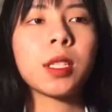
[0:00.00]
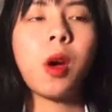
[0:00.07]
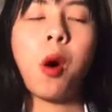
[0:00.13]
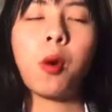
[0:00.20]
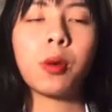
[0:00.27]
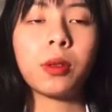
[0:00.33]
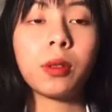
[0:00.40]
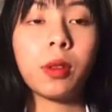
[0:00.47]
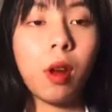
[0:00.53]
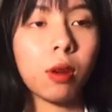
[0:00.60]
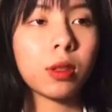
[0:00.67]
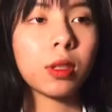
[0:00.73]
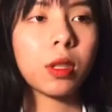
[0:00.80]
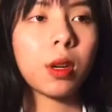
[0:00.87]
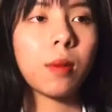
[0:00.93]
called
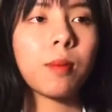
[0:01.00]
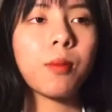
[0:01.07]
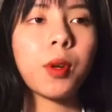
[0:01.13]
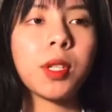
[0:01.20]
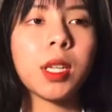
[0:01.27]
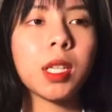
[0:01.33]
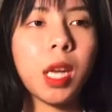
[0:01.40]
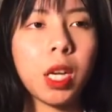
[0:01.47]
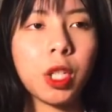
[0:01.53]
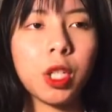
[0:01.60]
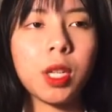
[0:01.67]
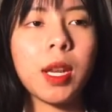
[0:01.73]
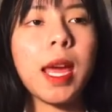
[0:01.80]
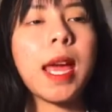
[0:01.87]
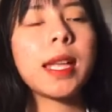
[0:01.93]
long-term
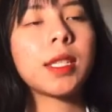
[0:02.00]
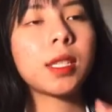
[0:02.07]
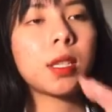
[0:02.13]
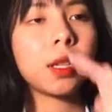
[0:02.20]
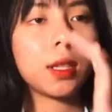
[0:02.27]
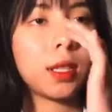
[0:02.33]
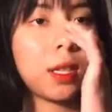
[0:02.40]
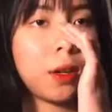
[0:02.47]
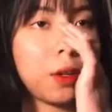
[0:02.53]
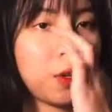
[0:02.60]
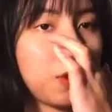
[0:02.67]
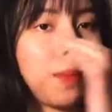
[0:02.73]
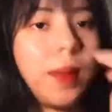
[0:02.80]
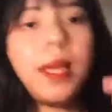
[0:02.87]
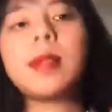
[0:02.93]
presentation, is considered to
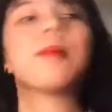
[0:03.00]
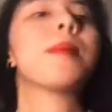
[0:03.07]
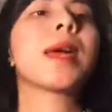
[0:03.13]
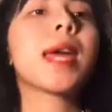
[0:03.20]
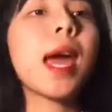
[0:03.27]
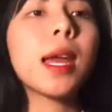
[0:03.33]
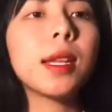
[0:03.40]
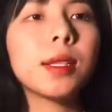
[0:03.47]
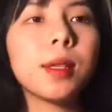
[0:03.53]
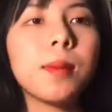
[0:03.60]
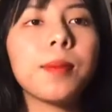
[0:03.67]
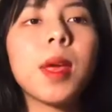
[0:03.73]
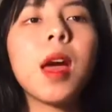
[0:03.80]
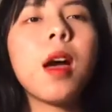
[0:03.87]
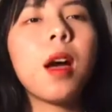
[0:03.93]
be the mechanism
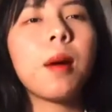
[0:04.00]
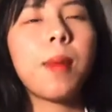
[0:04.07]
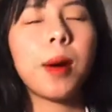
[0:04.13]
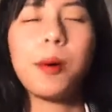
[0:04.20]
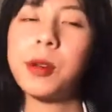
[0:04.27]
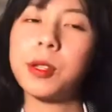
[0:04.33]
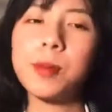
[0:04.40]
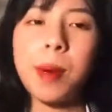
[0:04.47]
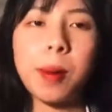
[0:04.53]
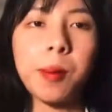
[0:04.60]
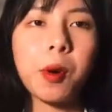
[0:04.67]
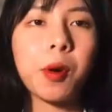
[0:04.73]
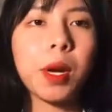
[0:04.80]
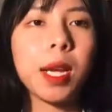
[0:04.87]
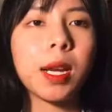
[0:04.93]
by which
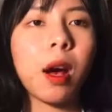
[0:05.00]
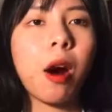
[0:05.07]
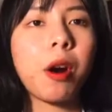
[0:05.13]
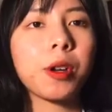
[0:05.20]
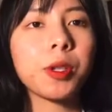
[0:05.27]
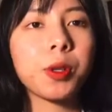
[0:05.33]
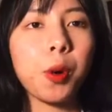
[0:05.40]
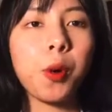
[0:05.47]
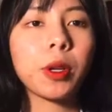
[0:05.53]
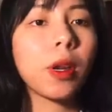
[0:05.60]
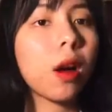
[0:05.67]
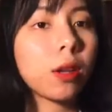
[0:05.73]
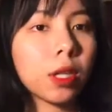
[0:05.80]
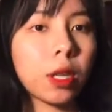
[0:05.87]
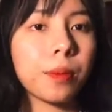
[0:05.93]
memories are stored
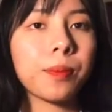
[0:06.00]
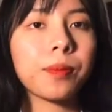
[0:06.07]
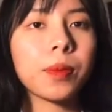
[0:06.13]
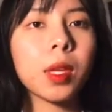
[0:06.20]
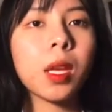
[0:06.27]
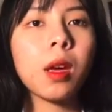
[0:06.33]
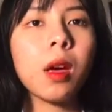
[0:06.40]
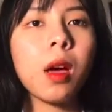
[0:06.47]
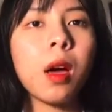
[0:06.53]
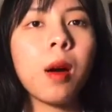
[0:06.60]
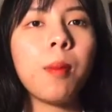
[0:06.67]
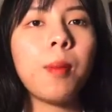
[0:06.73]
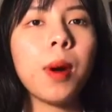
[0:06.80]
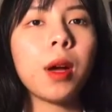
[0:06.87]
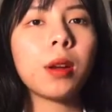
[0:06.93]
long-term.
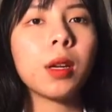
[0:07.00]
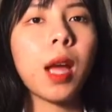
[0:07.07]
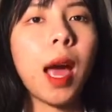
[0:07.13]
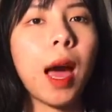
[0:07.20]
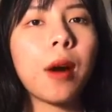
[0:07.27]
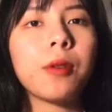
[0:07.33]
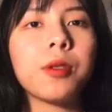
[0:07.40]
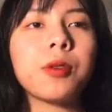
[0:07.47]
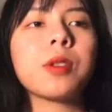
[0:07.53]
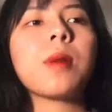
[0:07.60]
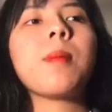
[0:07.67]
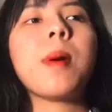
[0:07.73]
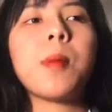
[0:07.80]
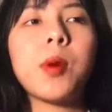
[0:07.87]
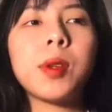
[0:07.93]
But how do some
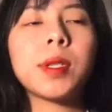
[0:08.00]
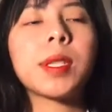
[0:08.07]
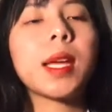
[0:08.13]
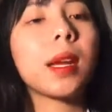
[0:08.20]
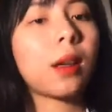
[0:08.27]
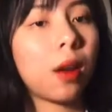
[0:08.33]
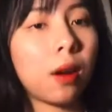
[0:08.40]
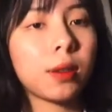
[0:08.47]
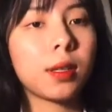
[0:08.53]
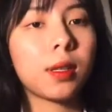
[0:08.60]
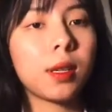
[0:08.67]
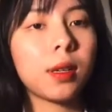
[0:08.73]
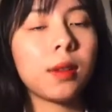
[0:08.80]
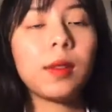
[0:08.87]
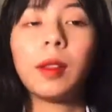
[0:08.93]
memories get lost?
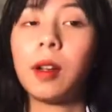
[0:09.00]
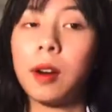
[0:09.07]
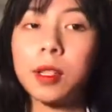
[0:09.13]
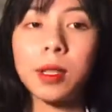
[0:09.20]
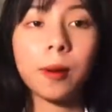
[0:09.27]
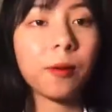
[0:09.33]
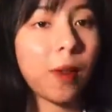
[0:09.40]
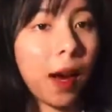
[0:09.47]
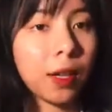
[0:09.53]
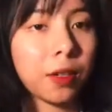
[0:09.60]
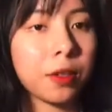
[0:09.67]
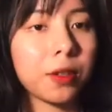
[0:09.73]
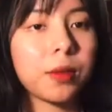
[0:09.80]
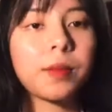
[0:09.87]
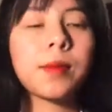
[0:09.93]
There are some
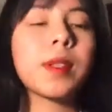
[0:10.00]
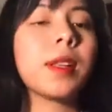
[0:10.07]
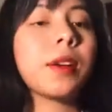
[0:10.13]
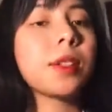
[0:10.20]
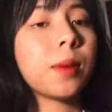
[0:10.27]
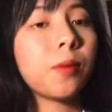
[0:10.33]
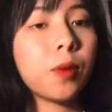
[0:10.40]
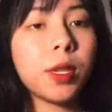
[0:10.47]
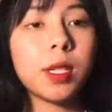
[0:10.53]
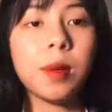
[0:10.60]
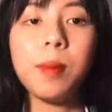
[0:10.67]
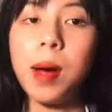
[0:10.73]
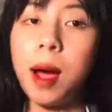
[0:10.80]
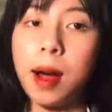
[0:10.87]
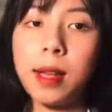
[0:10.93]
factors. There's some reason
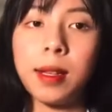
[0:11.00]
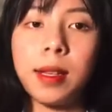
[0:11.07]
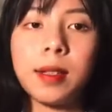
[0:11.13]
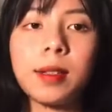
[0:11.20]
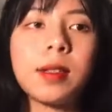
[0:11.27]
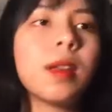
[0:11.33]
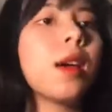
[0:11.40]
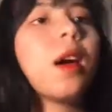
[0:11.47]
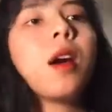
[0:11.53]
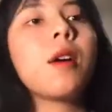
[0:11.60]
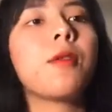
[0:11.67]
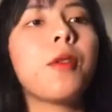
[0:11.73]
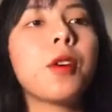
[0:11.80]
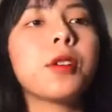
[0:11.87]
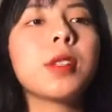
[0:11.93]
behind this.
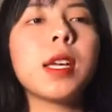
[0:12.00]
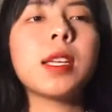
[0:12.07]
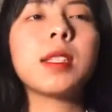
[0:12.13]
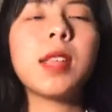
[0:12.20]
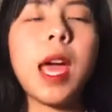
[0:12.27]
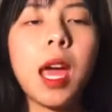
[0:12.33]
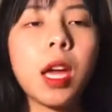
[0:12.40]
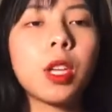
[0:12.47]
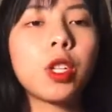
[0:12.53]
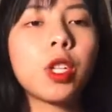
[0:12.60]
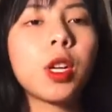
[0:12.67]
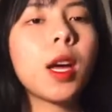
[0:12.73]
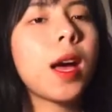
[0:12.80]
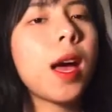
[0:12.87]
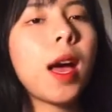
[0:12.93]
First is age.
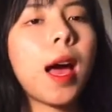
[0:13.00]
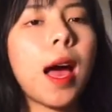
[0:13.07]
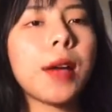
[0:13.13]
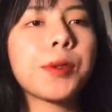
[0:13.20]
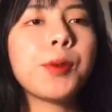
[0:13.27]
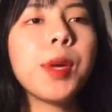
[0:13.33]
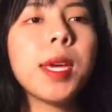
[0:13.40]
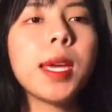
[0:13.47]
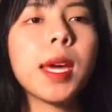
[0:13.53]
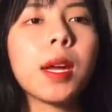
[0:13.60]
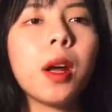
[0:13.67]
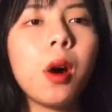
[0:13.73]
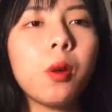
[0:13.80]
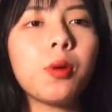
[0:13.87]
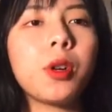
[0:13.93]
As we get
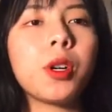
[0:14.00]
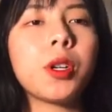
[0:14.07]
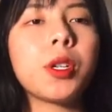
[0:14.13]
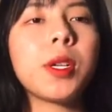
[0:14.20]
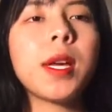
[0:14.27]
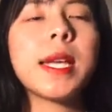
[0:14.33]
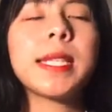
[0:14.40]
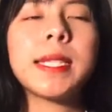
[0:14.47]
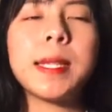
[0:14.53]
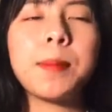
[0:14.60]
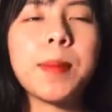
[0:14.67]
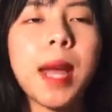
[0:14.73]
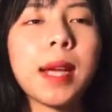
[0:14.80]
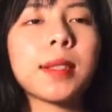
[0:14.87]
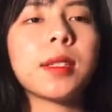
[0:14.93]
older,
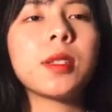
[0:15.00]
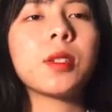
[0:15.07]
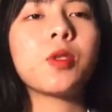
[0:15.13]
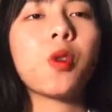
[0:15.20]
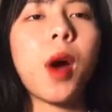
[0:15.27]
synapses